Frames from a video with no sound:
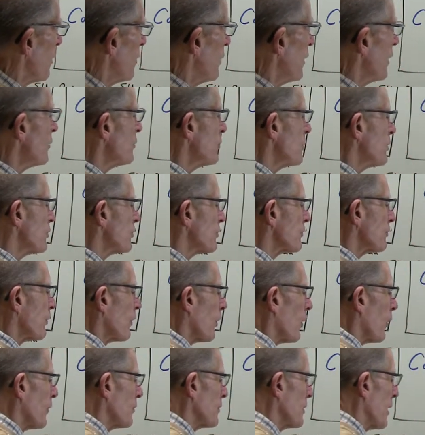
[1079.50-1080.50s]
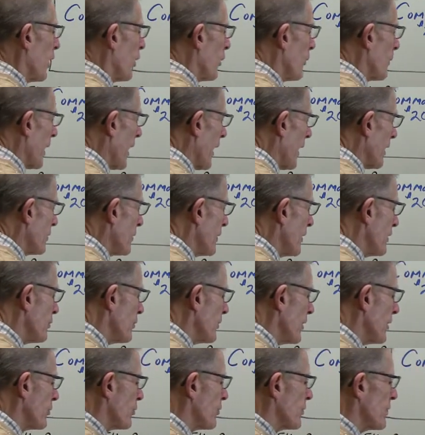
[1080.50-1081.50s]
This is known as, this
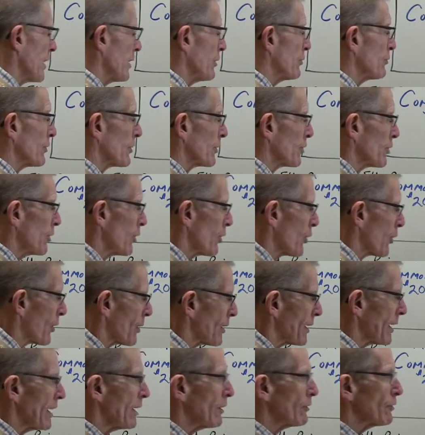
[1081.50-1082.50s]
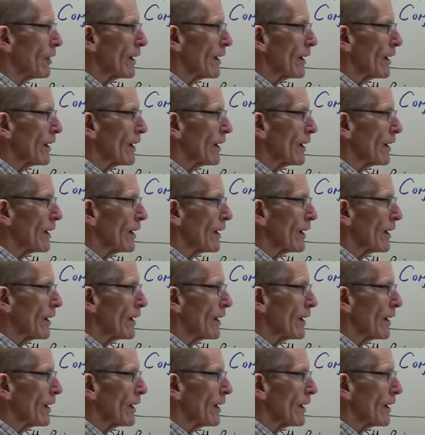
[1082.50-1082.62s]
is the Securities